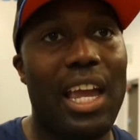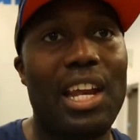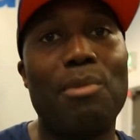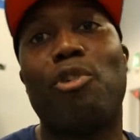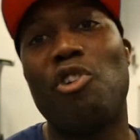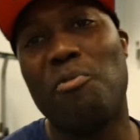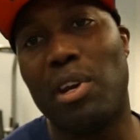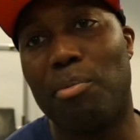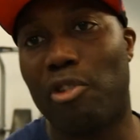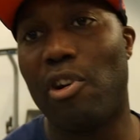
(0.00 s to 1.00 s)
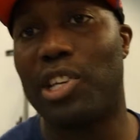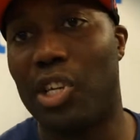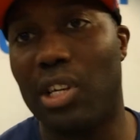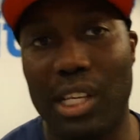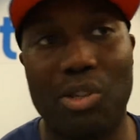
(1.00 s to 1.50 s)
an improvement and
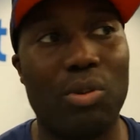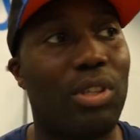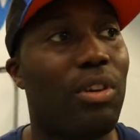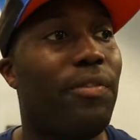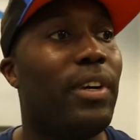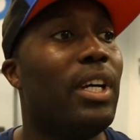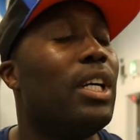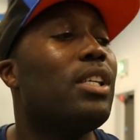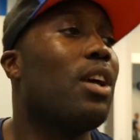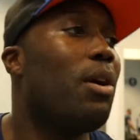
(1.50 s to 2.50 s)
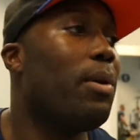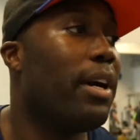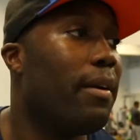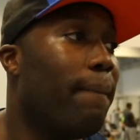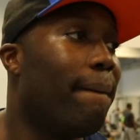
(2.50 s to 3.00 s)
progression, that sort of stuff. So
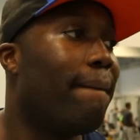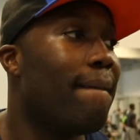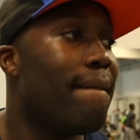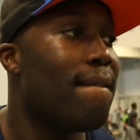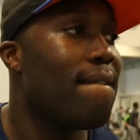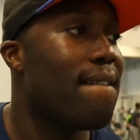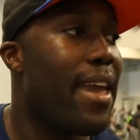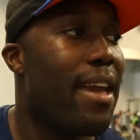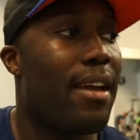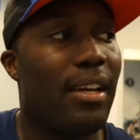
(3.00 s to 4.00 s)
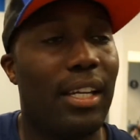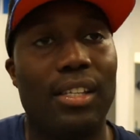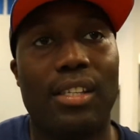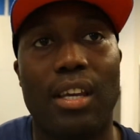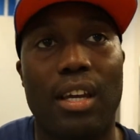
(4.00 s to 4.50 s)
yeah, it's